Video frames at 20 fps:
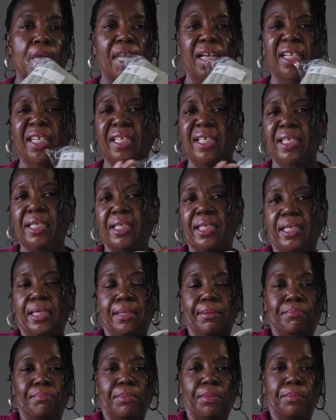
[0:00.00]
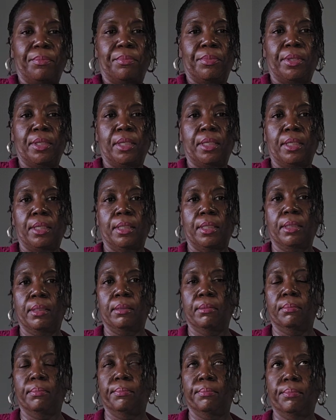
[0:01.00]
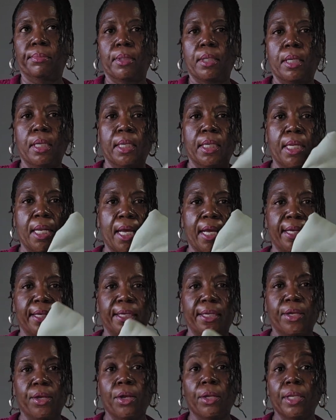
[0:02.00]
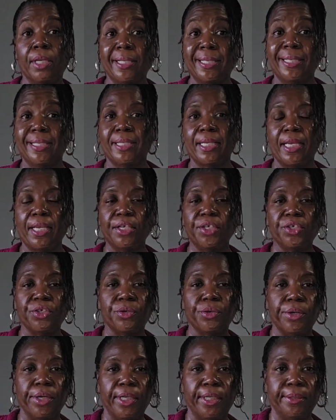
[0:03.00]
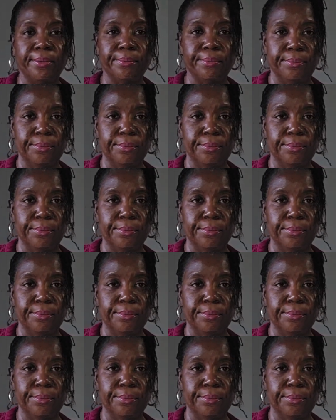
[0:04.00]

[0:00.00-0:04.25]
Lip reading: and this is the online they called it sage green.